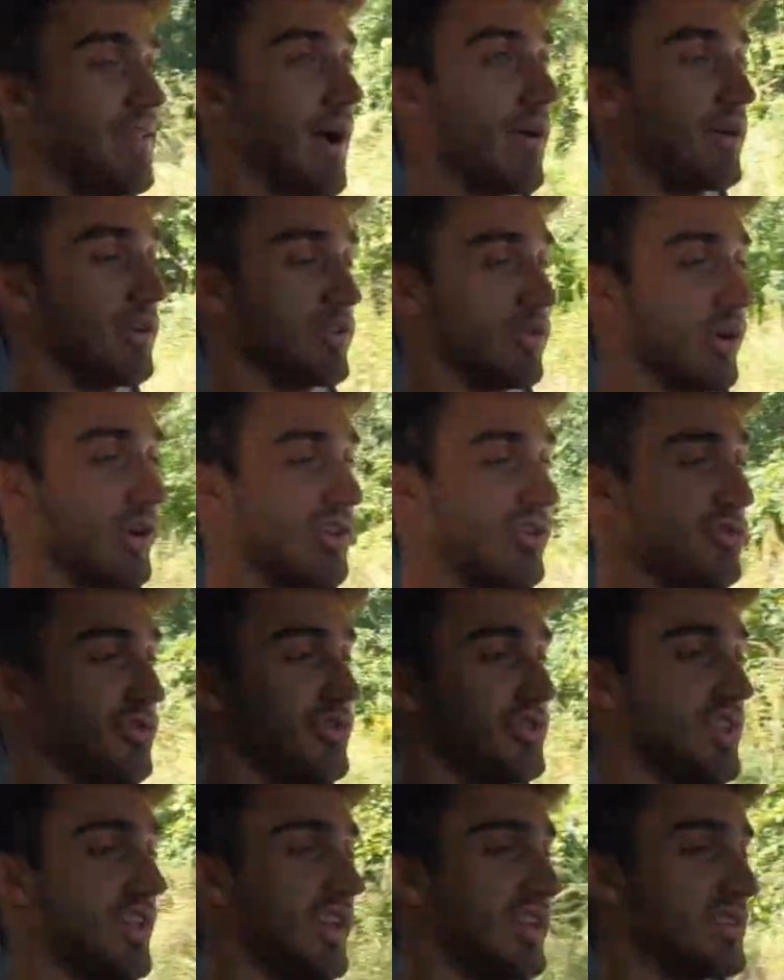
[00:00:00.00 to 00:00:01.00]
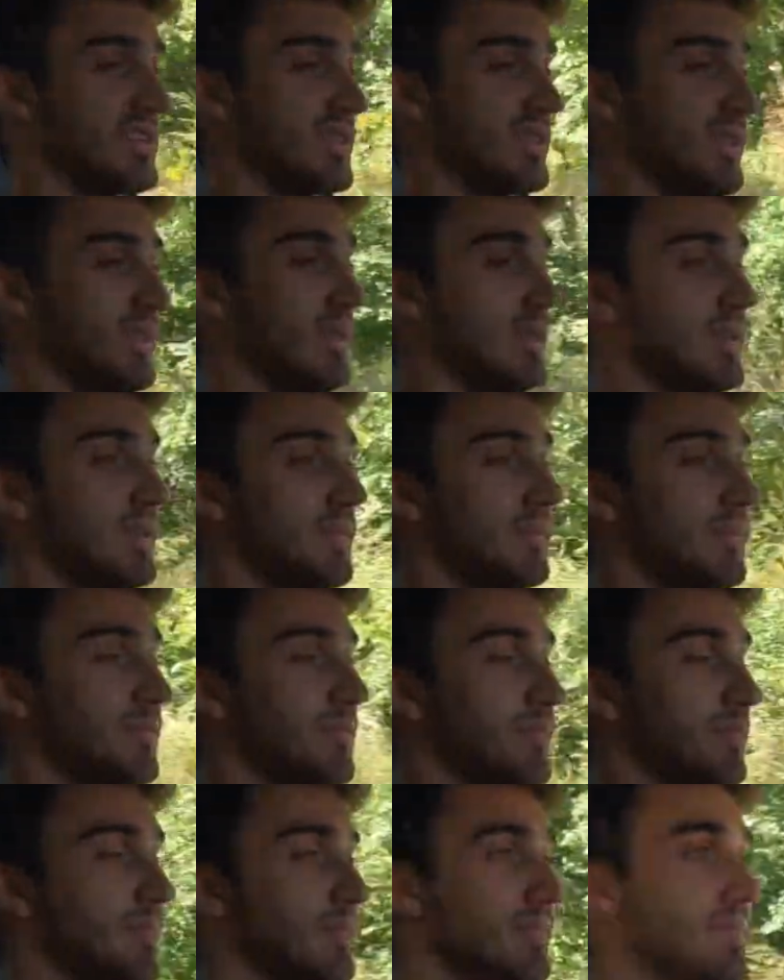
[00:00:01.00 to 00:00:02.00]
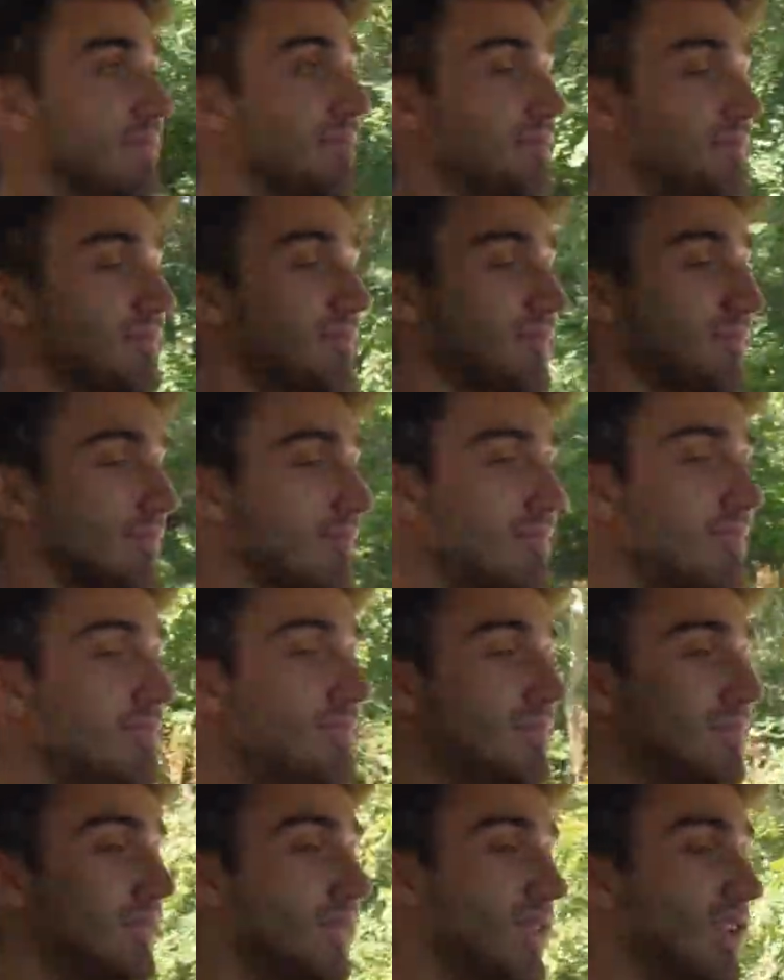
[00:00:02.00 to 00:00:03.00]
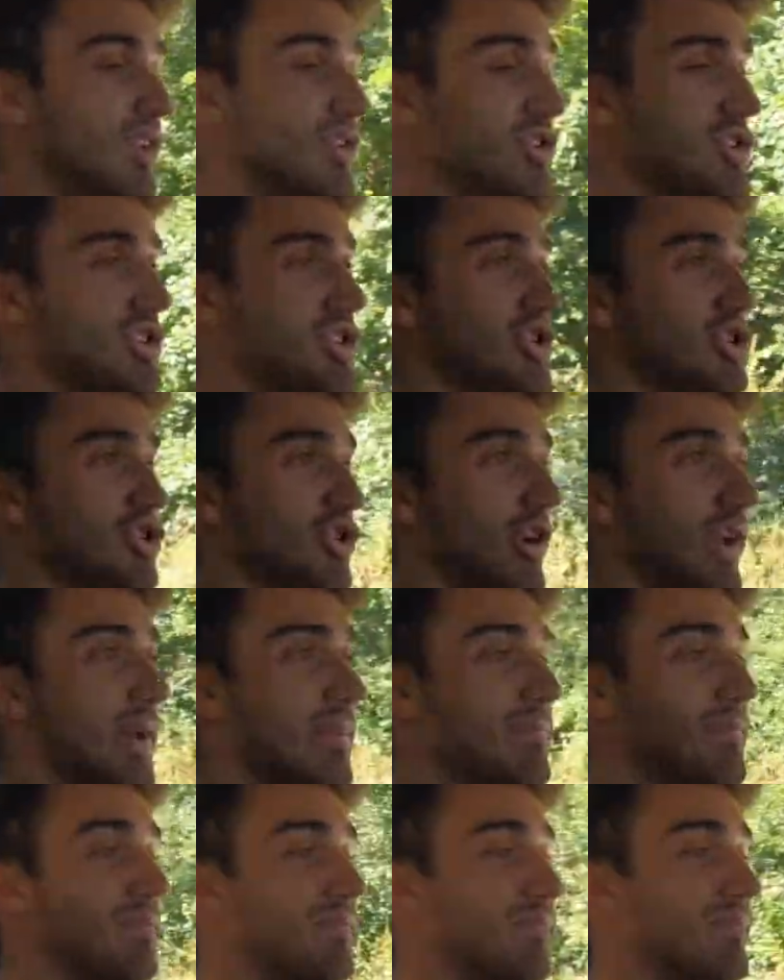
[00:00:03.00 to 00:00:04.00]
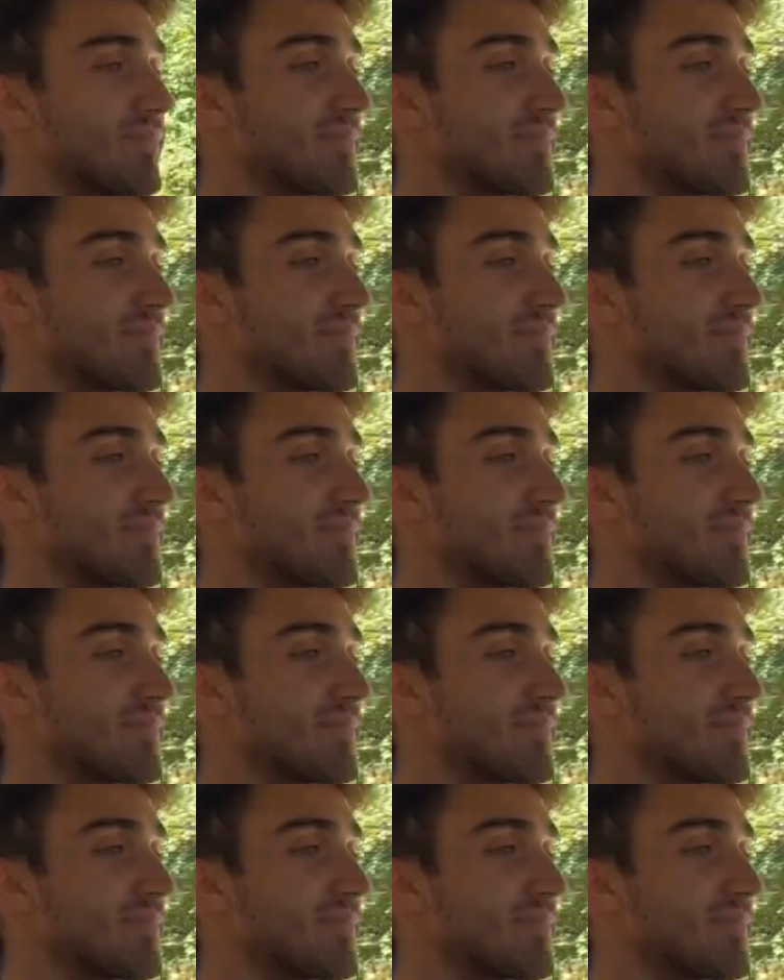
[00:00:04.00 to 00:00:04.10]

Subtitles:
Now we're at 22.6. Just a dream.